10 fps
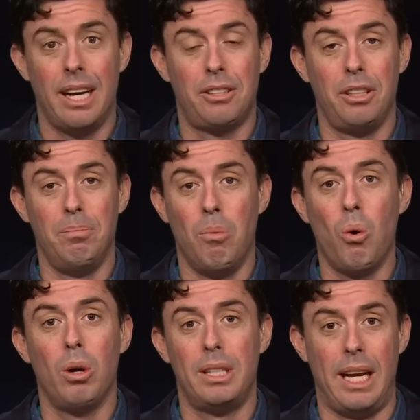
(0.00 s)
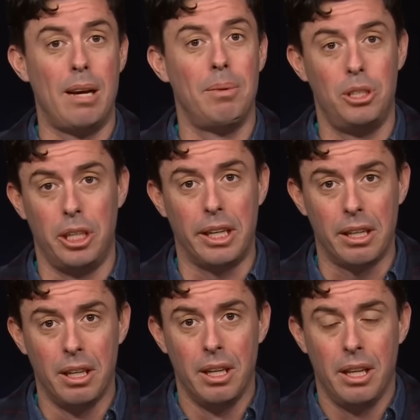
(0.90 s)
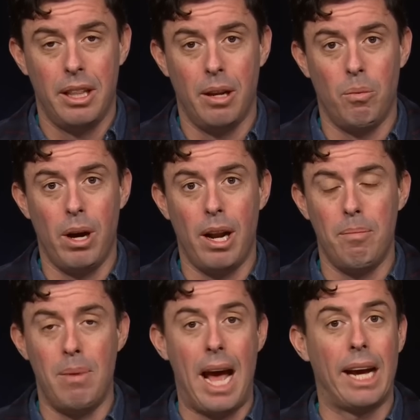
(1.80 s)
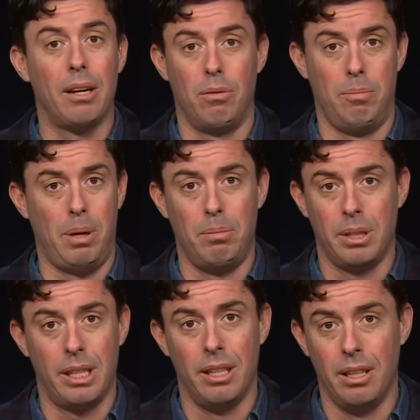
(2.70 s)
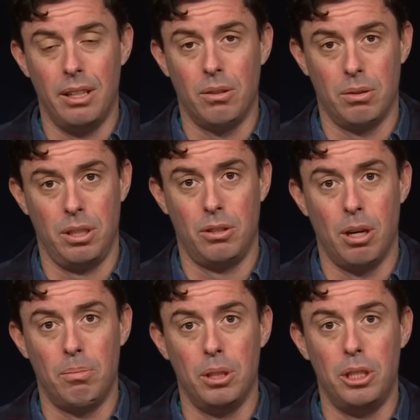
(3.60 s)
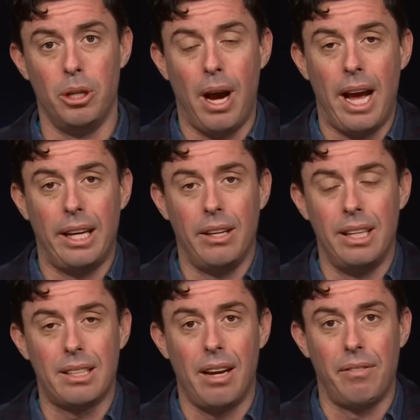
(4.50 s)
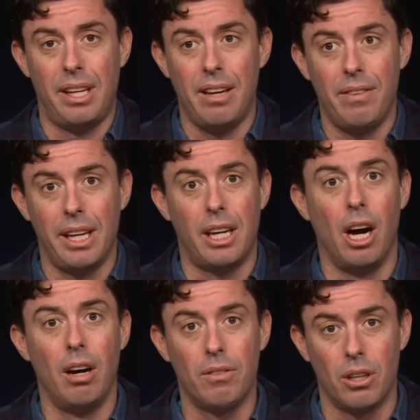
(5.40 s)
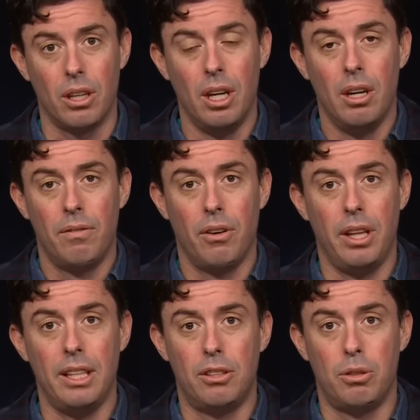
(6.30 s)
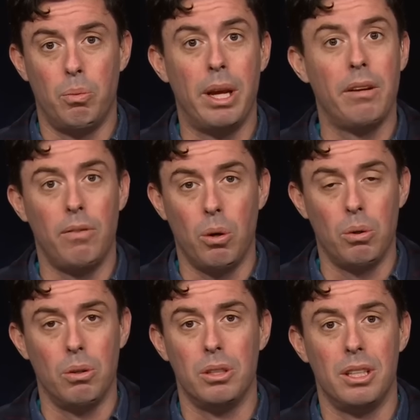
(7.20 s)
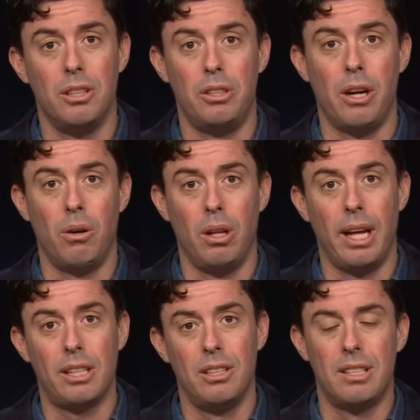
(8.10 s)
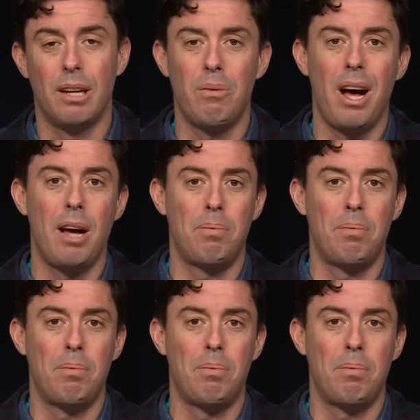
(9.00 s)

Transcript: actually more damaging than what a MAGA Republican endorsing Trump would do. You know, he's kind of giving cover for these swing voters in the general election, saying, well, I